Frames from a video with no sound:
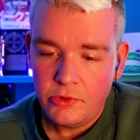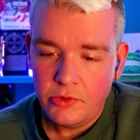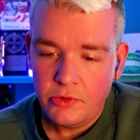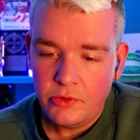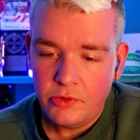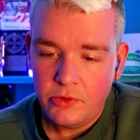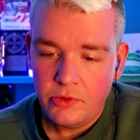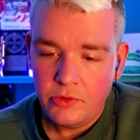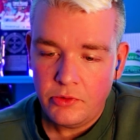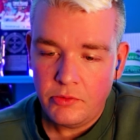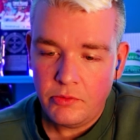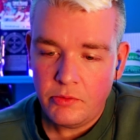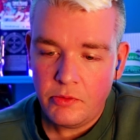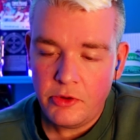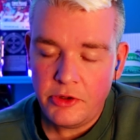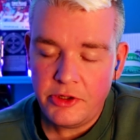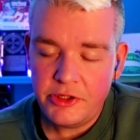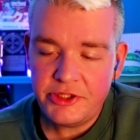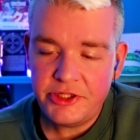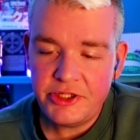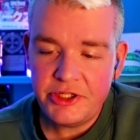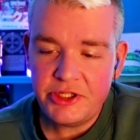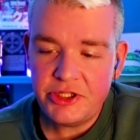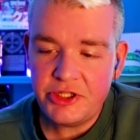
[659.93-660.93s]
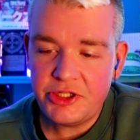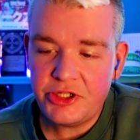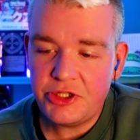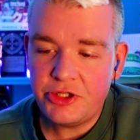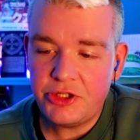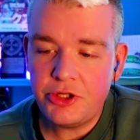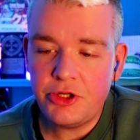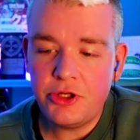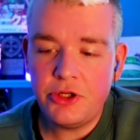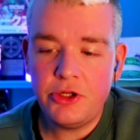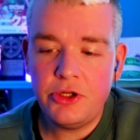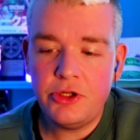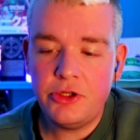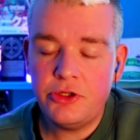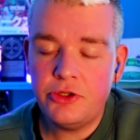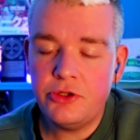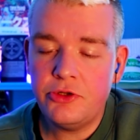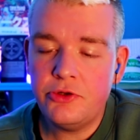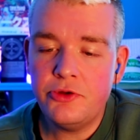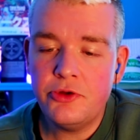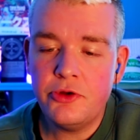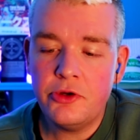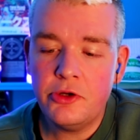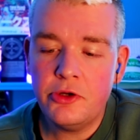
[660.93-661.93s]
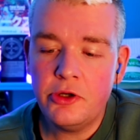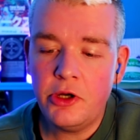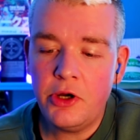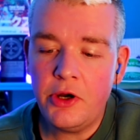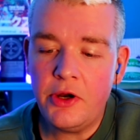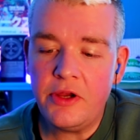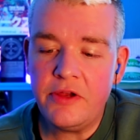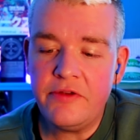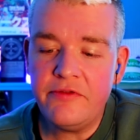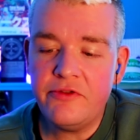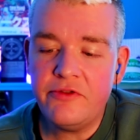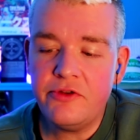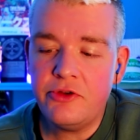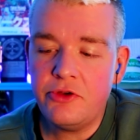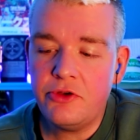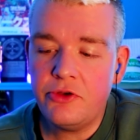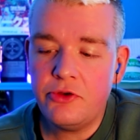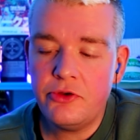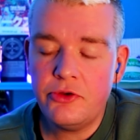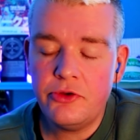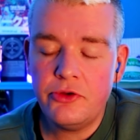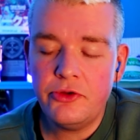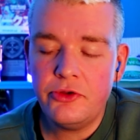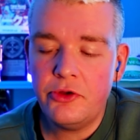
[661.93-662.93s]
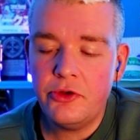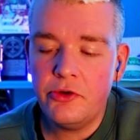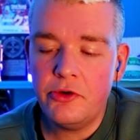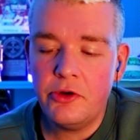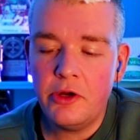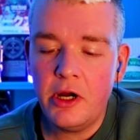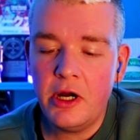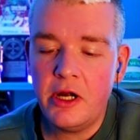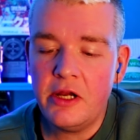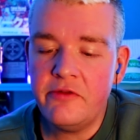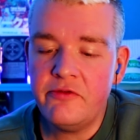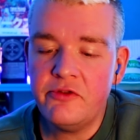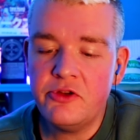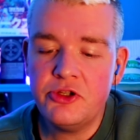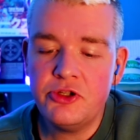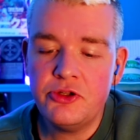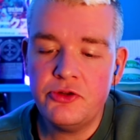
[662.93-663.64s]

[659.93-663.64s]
What is this shit, dude? They're not even doing